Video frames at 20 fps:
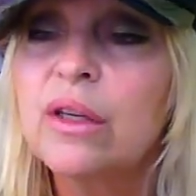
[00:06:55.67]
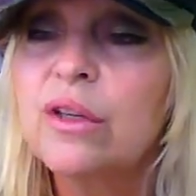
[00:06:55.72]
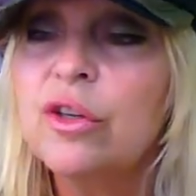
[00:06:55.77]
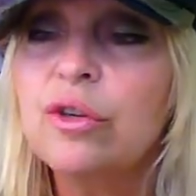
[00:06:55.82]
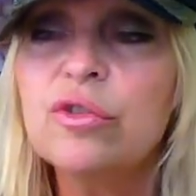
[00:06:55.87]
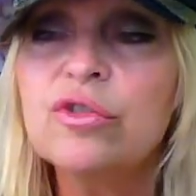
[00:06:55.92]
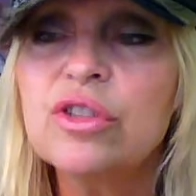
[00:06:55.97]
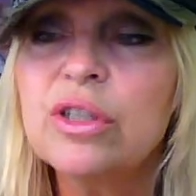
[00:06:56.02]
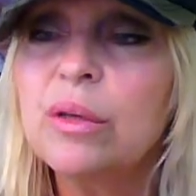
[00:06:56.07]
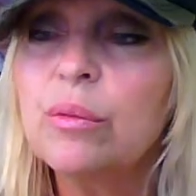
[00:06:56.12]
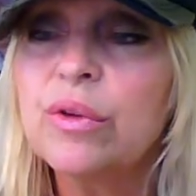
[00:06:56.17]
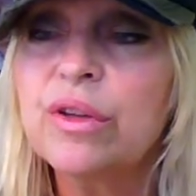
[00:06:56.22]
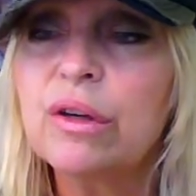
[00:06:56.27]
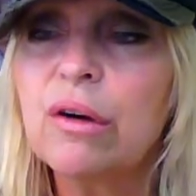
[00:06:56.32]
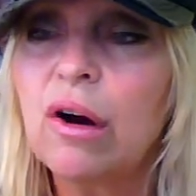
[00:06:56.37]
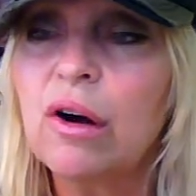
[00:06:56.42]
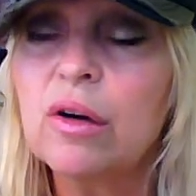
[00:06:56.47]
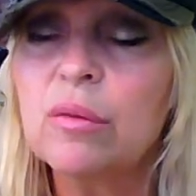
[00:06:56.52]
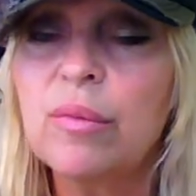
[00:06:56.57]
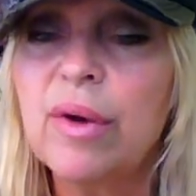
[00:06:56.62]
usually with
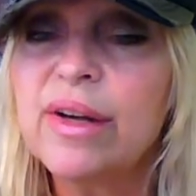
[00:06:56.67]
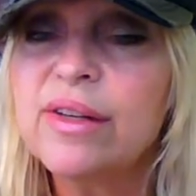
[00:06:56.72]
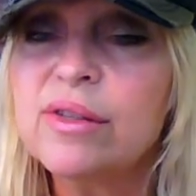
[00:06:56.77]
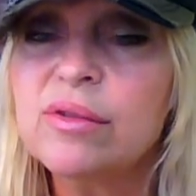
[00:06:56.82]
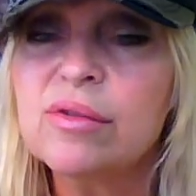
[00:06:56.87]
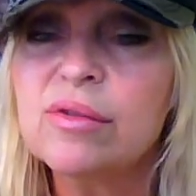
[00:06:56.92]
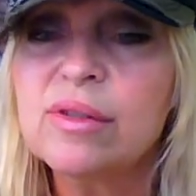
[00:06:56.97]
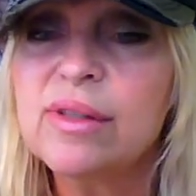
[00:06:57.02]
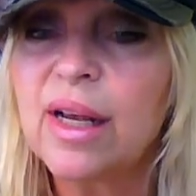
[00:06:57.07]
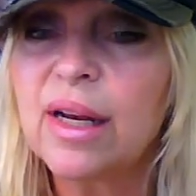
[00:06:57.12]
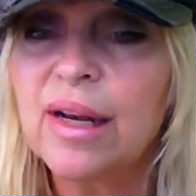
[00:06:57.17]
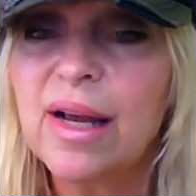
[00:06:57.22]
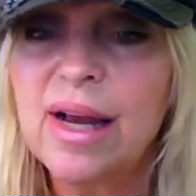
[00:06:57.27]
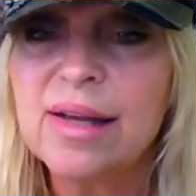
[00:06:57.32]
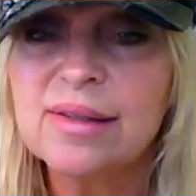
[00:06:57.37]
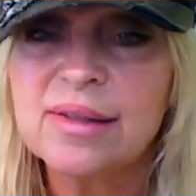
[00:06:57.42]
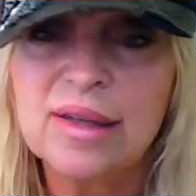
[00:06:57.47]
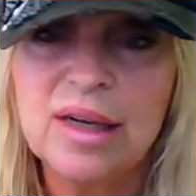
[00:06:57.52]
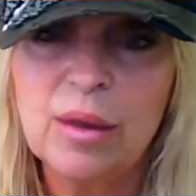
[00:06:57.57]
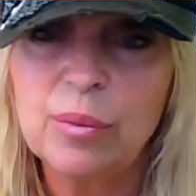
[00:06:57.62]
Cartomizers, they
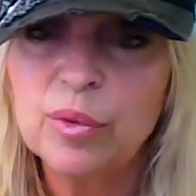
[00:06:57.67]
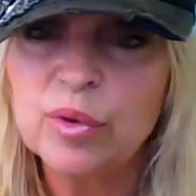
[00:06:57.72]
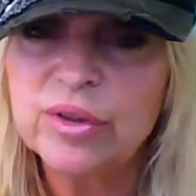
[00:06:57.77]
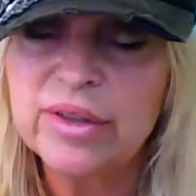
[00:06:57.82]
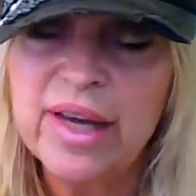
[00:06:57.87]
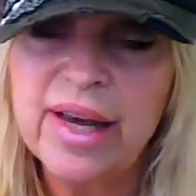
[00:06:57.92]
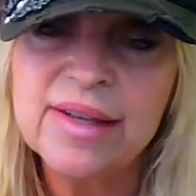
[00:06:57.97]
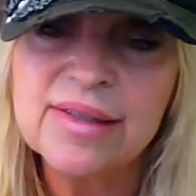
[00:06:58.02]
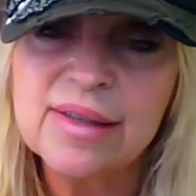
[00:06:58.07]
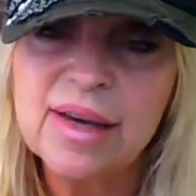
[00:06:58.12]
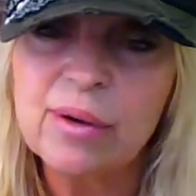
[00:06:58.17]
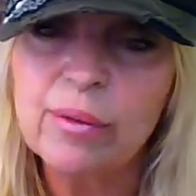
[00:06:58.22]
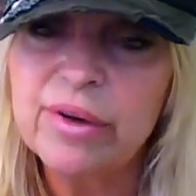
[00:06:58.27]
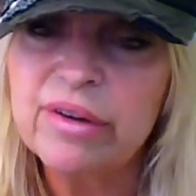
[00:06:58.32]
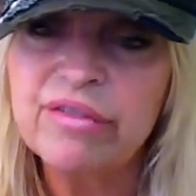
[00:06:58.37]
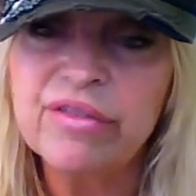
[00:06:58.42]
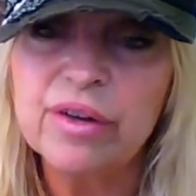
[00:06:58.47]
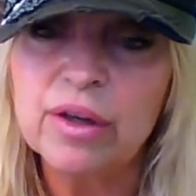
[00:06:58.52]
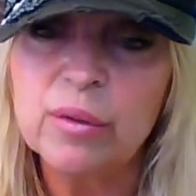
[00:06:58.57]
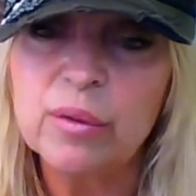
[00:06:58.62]
last a couple days. I
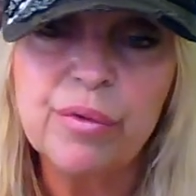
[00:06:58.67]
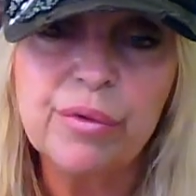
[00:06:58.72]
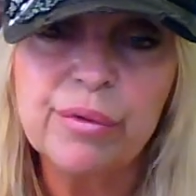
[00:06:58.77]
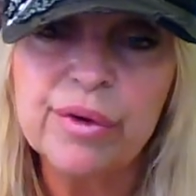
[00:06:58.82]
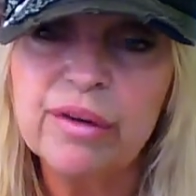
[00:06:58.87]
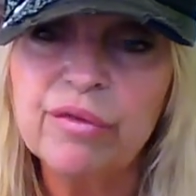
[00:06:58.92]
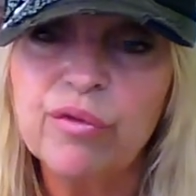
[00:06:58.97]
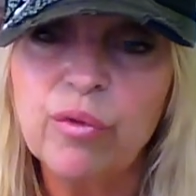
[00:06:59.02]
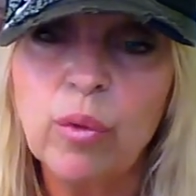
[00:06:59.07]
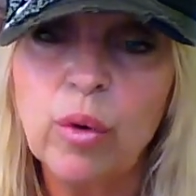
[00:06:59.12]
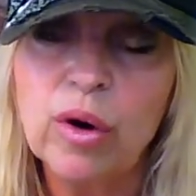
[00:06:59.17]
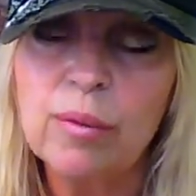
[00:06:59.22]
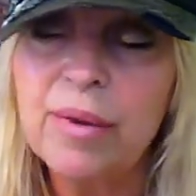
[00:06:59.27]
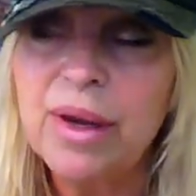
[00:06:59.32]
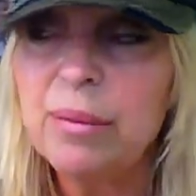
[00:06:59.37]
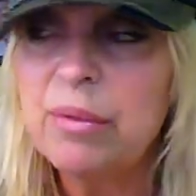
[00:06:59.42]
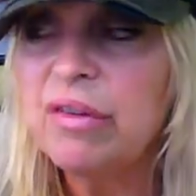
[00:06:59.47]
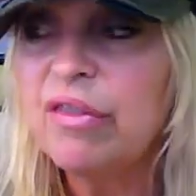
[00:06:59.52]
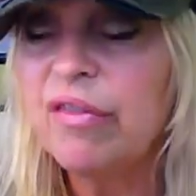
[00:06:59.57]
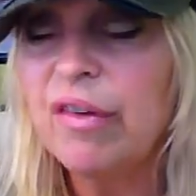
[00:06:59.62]
refill them 3, 4,
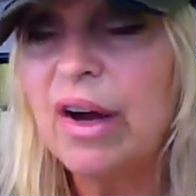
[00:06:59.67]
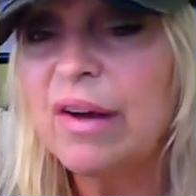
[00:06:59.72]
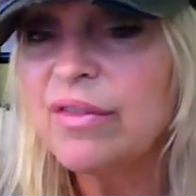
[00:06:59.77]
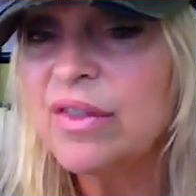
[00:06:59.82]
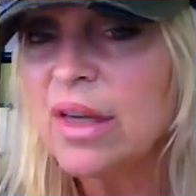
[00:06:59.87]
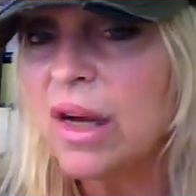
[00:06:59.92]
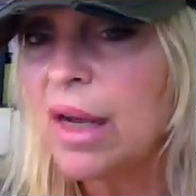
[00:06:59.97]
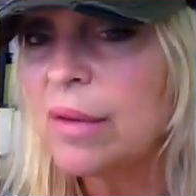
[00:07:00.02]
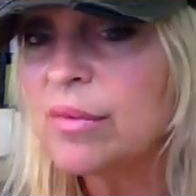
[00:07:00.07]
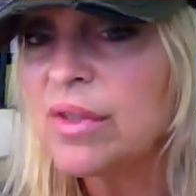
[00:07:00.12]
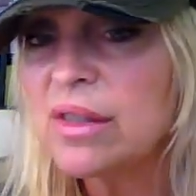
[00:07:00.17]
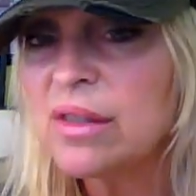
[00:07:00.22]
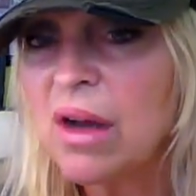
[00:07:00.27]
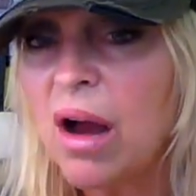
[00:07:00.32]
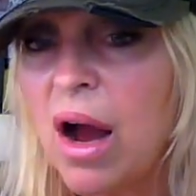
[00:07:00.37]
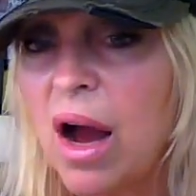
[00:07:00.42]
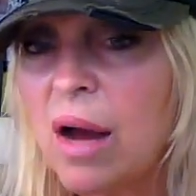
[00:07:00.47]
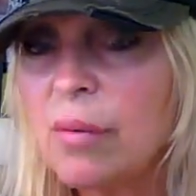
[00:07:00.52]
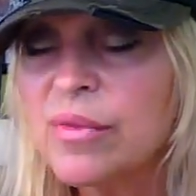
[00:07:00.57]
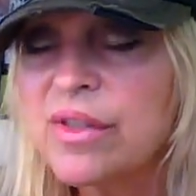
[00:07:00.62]
maybe 5 times
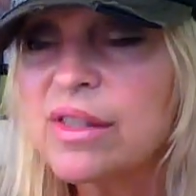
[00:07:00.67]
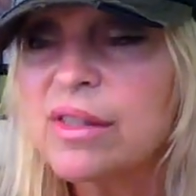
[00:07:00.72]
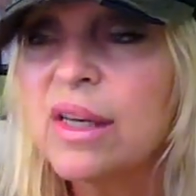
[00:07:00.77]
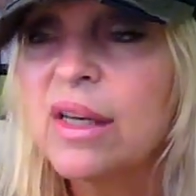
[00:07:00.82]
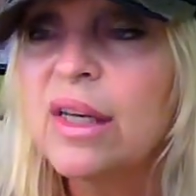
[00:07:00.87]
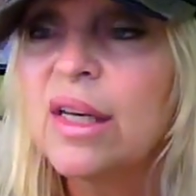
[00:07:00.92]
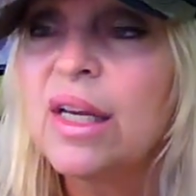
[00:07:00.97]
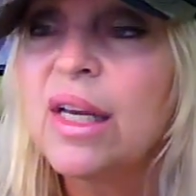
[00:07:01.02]
tops.